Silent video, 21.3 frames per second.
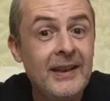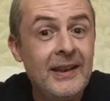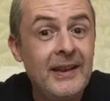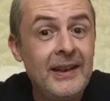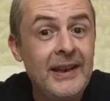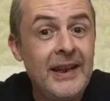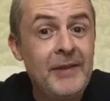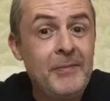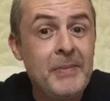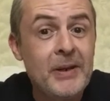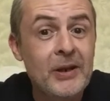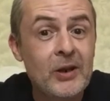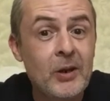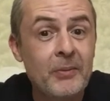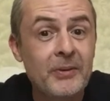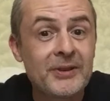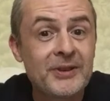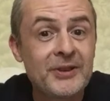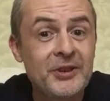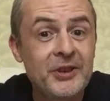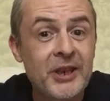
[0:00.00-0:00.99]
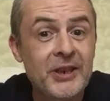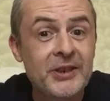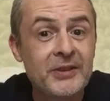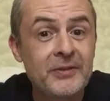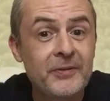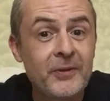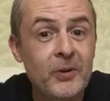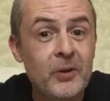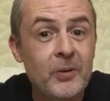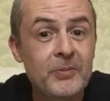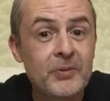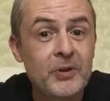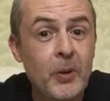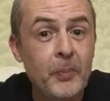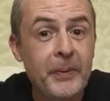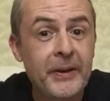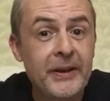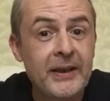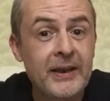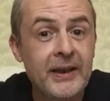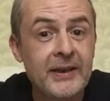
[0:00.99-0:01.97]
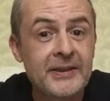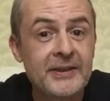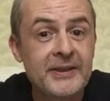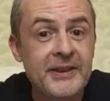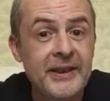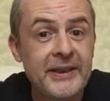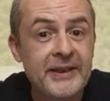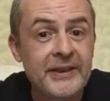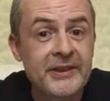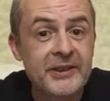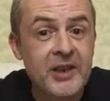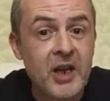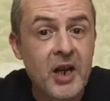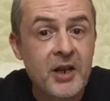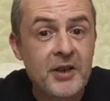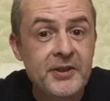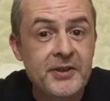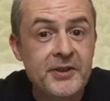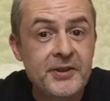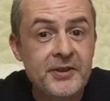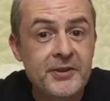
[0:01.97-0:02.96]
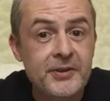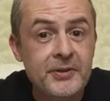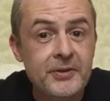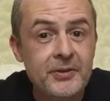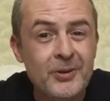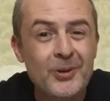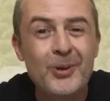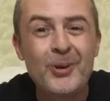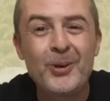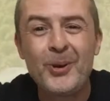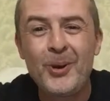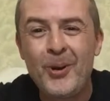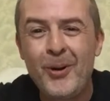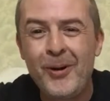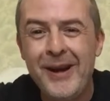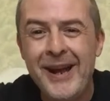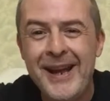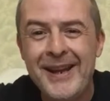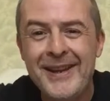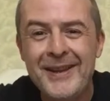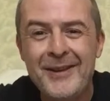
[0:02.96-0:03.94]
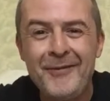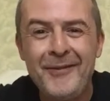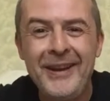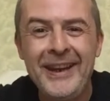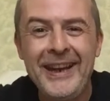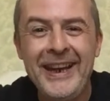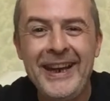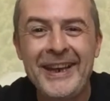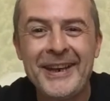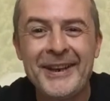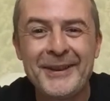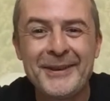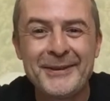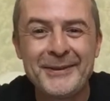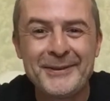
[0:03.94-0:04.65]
Leave me a comment or suggestion for upcoming topic you'd like to see discussed, or like the video.